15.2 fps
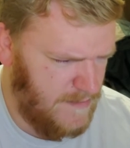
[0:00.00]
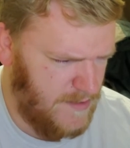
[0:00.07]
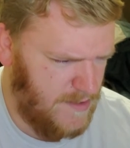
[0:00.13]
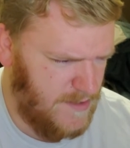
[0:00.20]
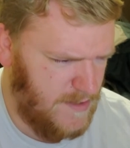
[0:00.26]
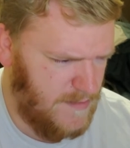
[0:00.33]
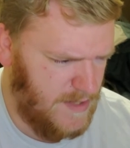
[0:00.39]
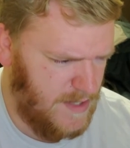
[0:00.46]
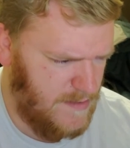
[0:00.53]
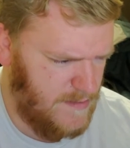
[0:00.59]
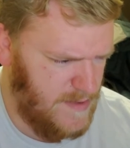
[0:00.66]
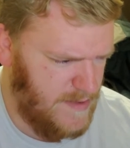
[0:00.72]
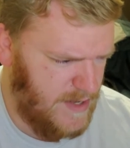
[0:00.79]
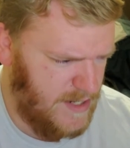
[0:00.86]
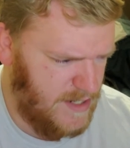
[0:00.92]
Sometimes
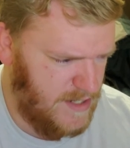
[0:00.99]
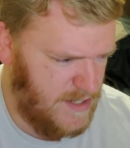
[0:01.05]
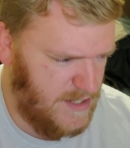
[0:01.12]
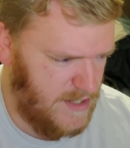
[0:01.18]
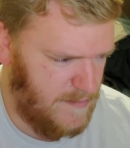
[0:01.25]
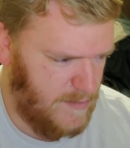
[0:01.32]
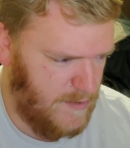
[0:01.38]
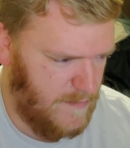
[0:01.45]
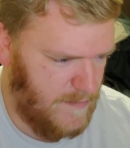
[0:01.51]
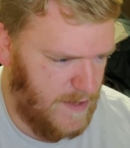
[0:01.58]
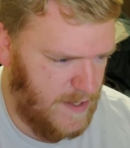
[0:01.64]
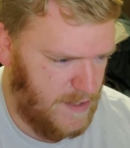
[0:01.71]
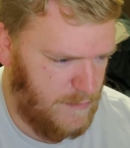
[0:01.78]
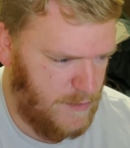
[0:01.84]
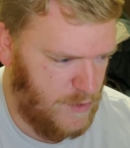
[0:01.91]
maybe I just need to
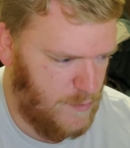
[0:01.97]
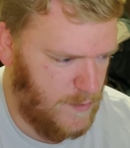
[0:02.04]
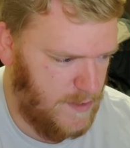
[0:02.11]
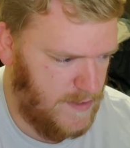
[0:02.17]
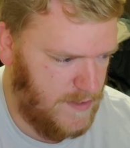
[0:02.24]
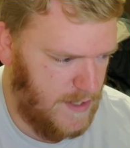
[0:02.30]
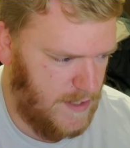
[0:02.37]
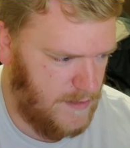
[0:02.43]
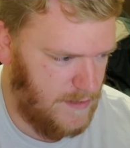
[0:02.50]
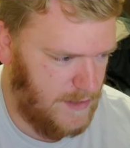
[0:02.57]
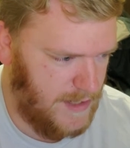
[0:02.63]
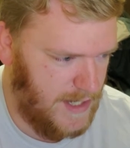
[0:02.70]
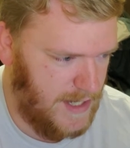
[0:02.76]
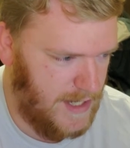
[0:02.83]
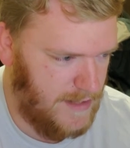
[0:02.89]
perfect which ones I
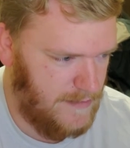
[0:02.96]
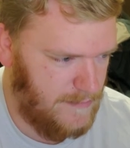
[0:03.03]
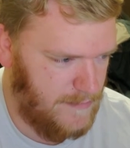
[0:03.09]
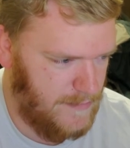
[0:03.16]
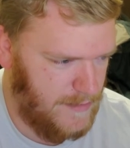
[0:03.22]
look at.